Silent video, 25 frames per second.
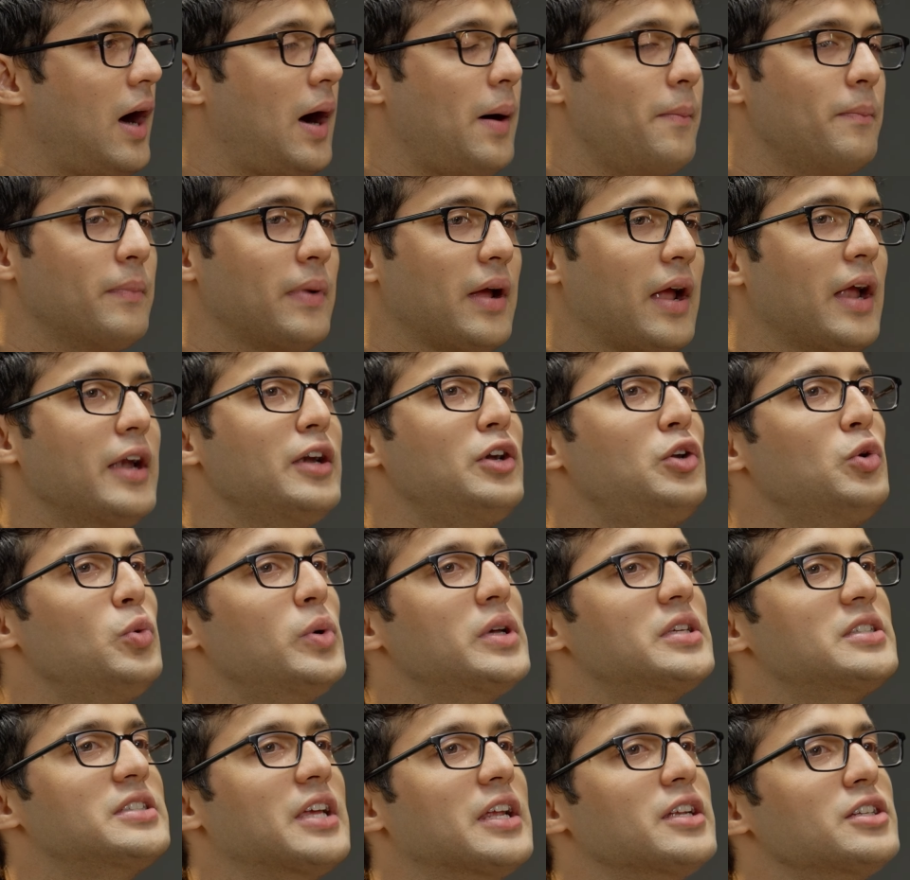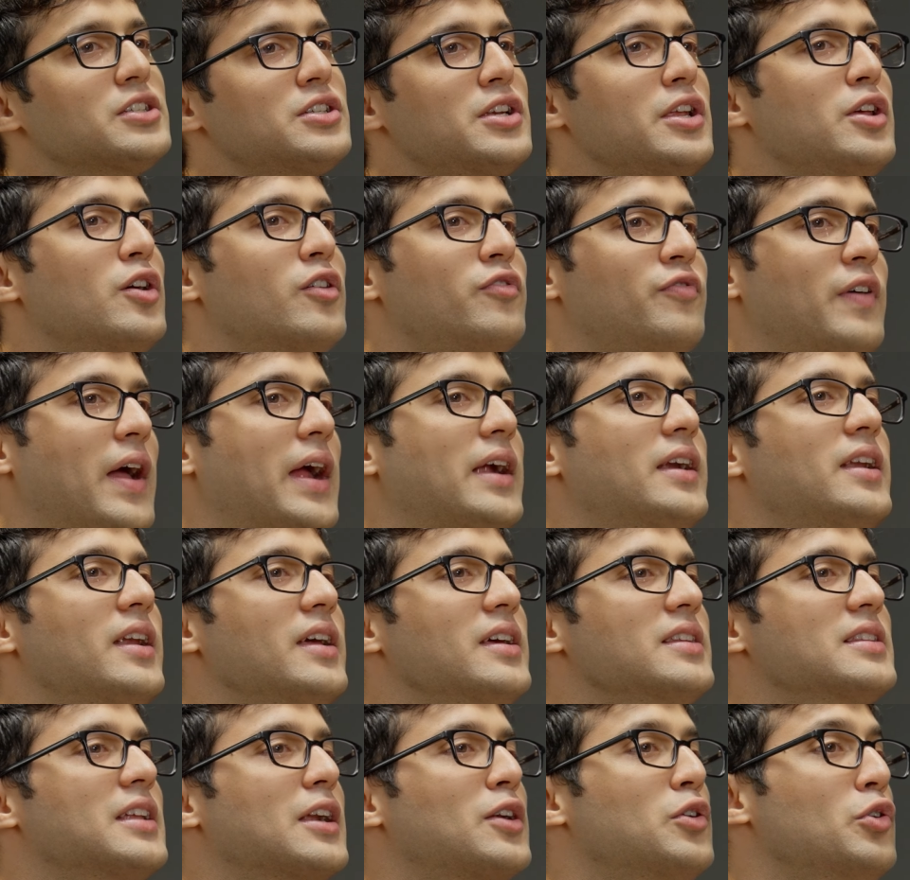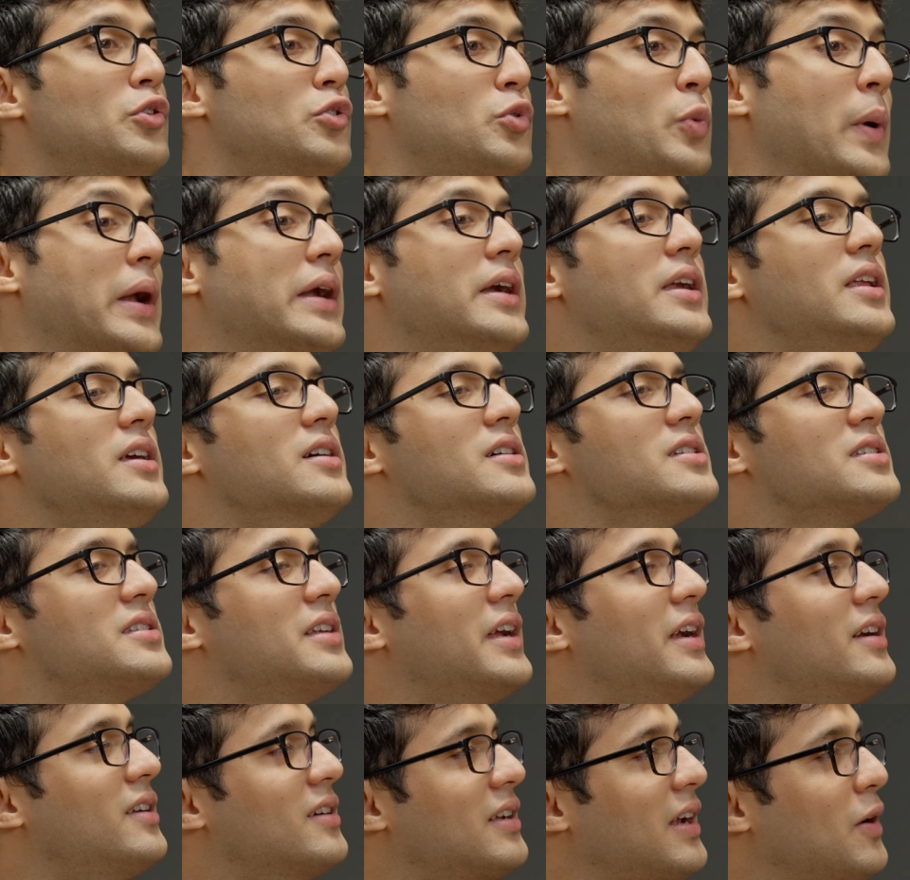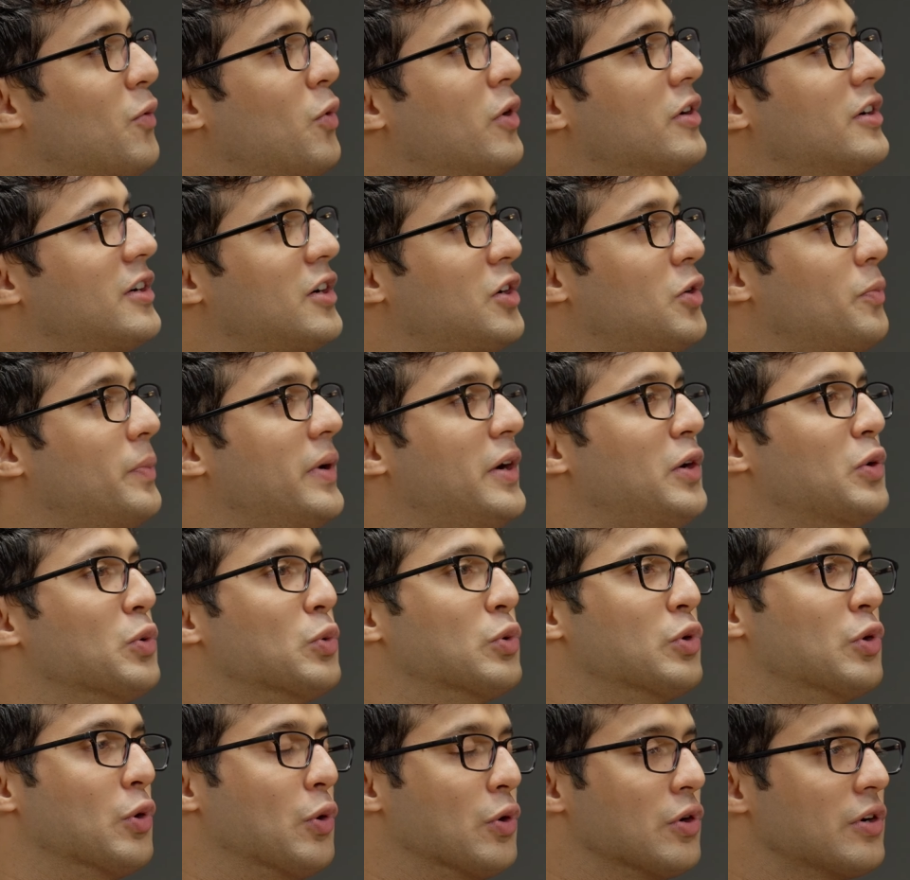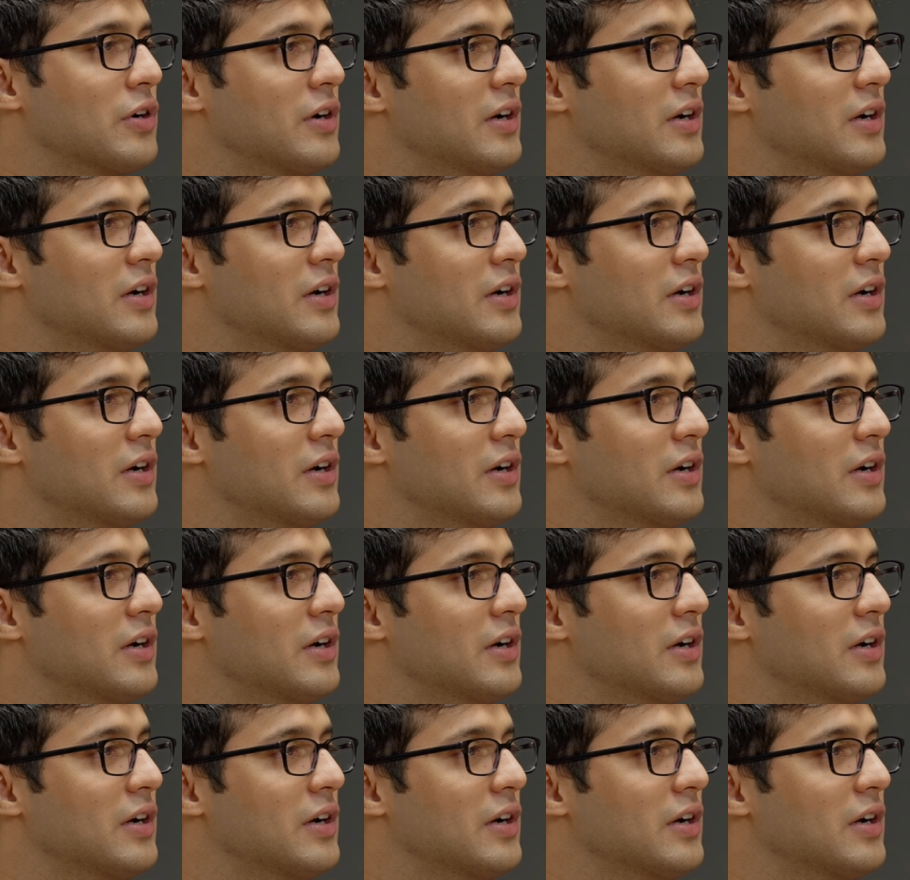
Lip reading: And two, essentially you're factoring in that, look, 20 years later, I want it to be 2 crore.